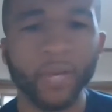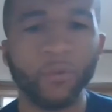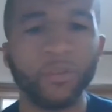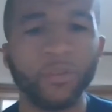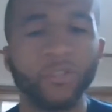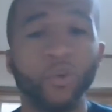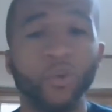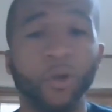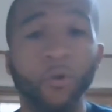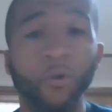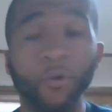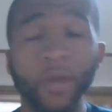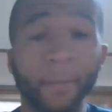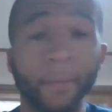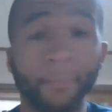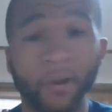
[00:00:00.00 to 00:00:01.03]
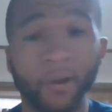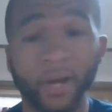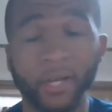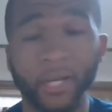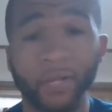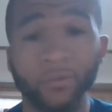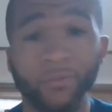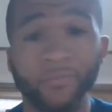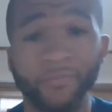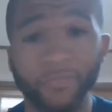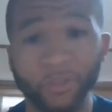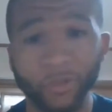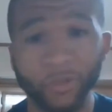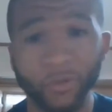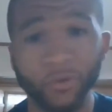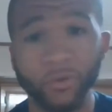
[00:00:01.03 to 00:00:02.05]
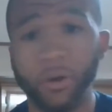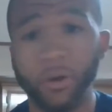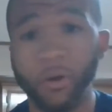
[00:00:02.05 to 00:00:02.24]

I want to do a quick product review